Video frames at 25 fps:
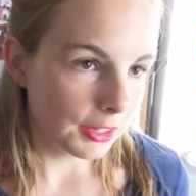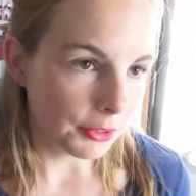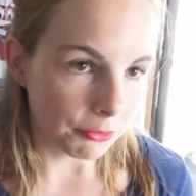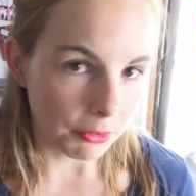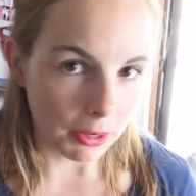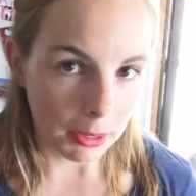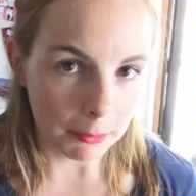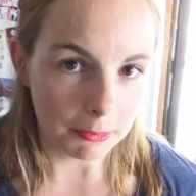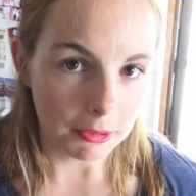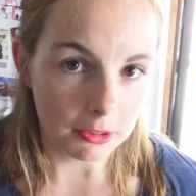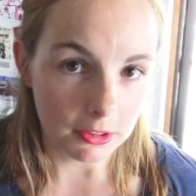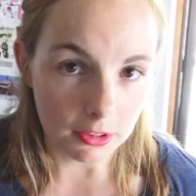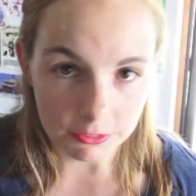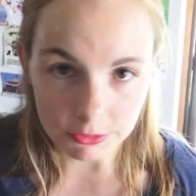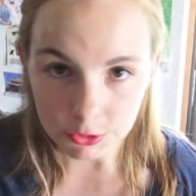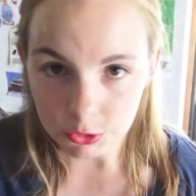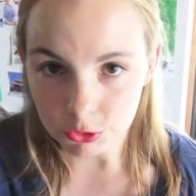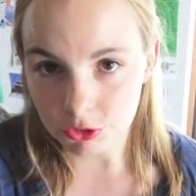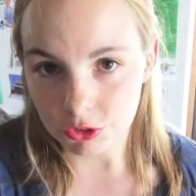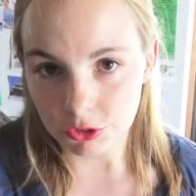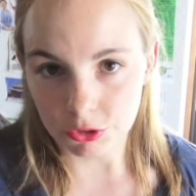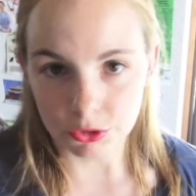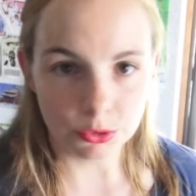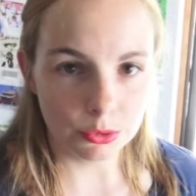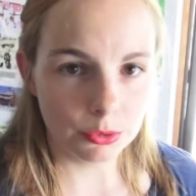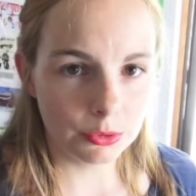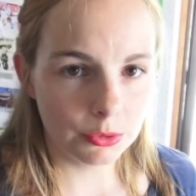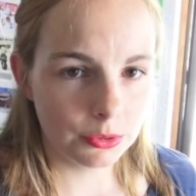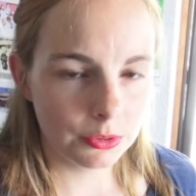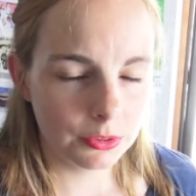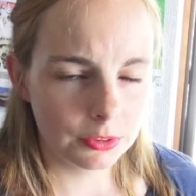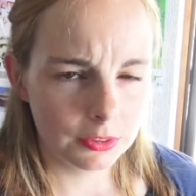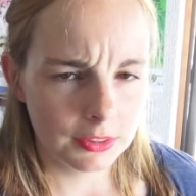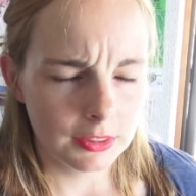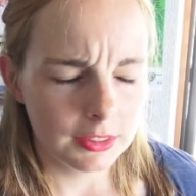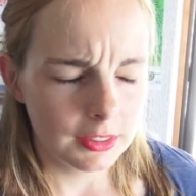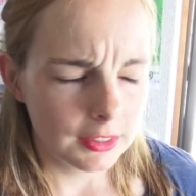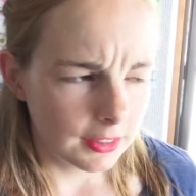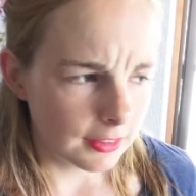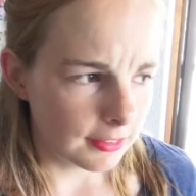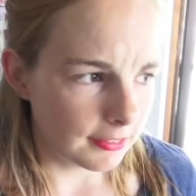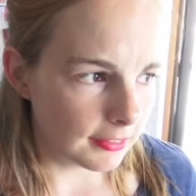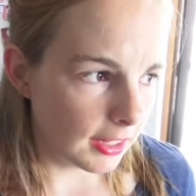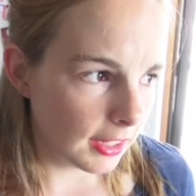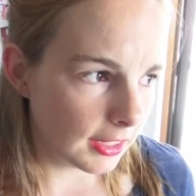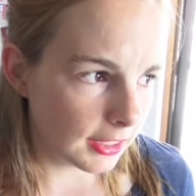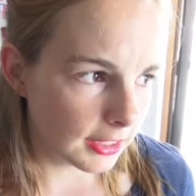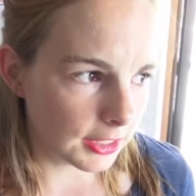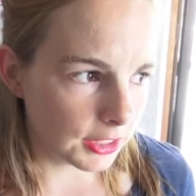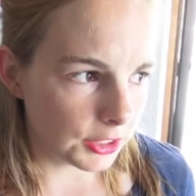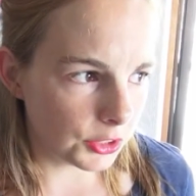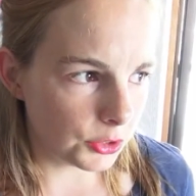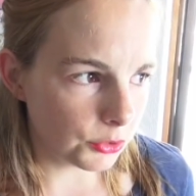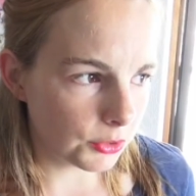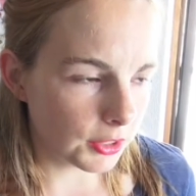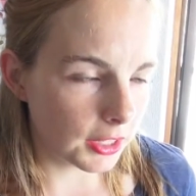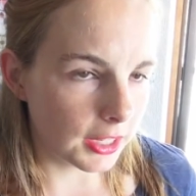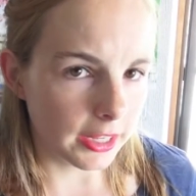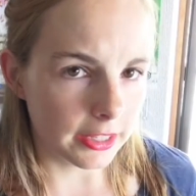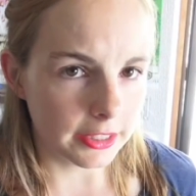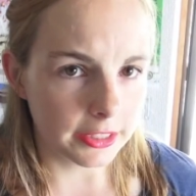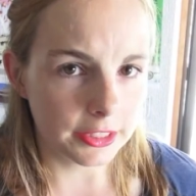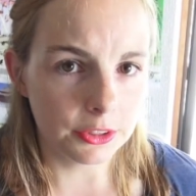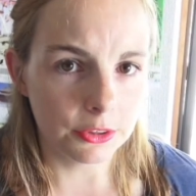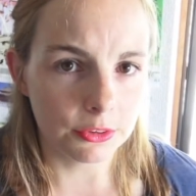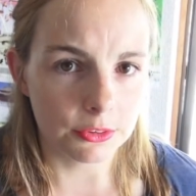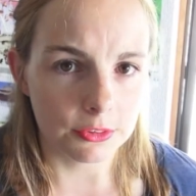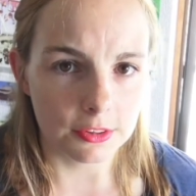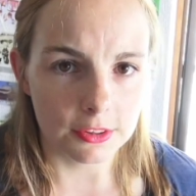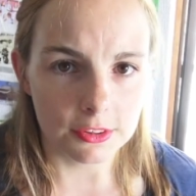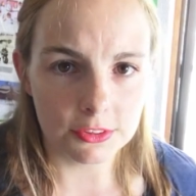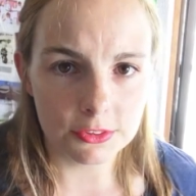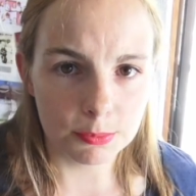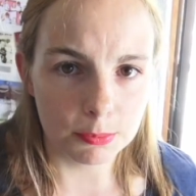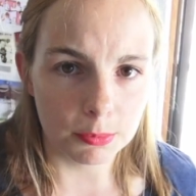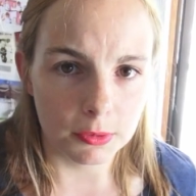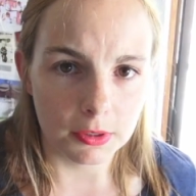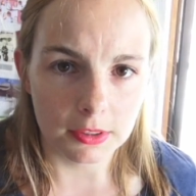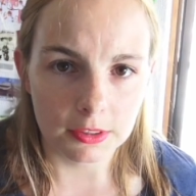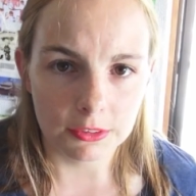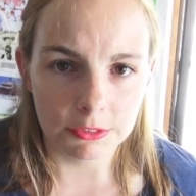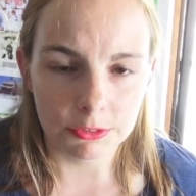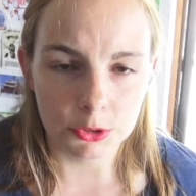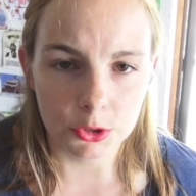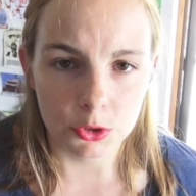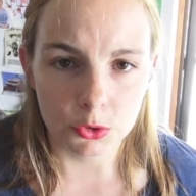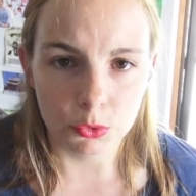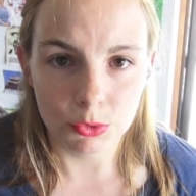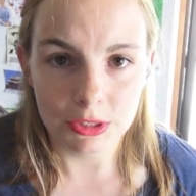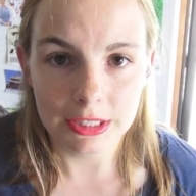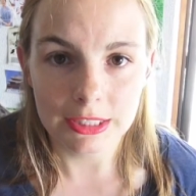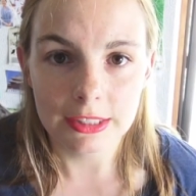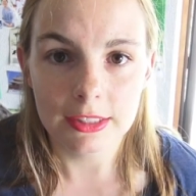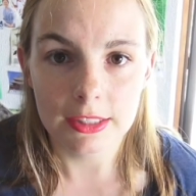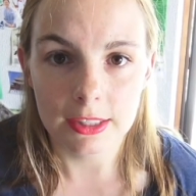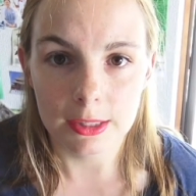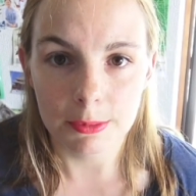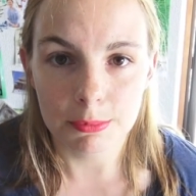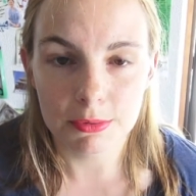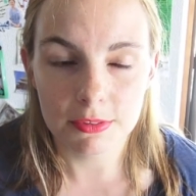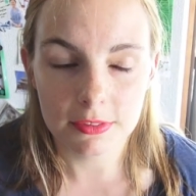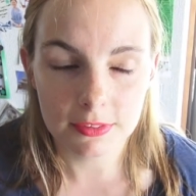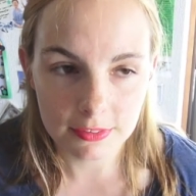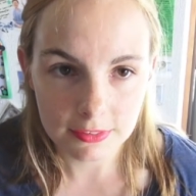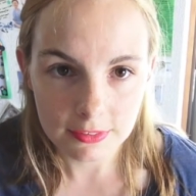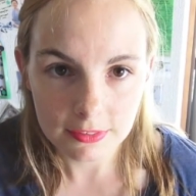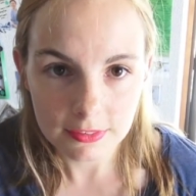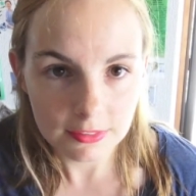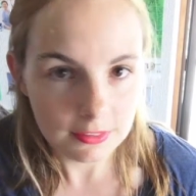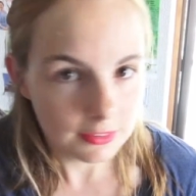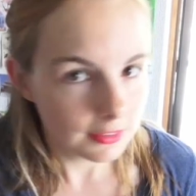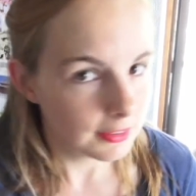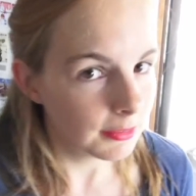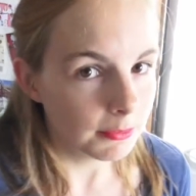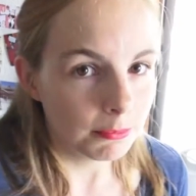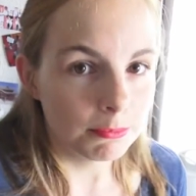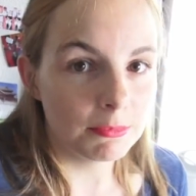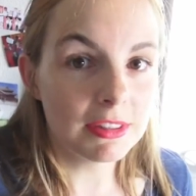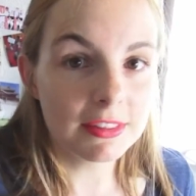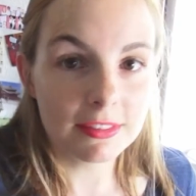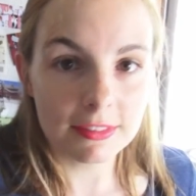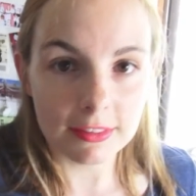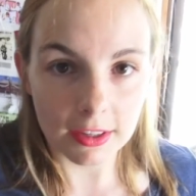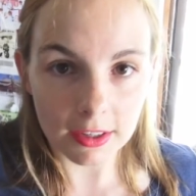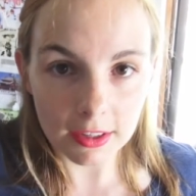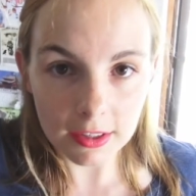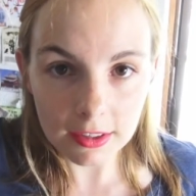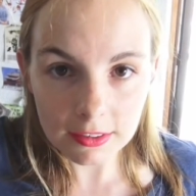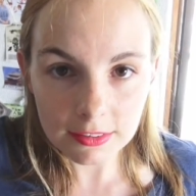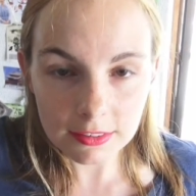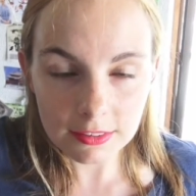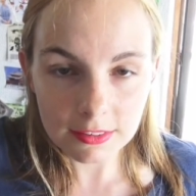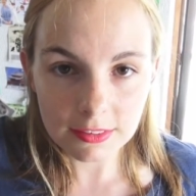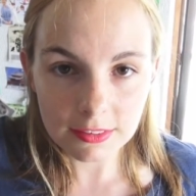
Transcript: Grandma, love you too. Denny, you can't hear this, but if you can read lips, miss ya.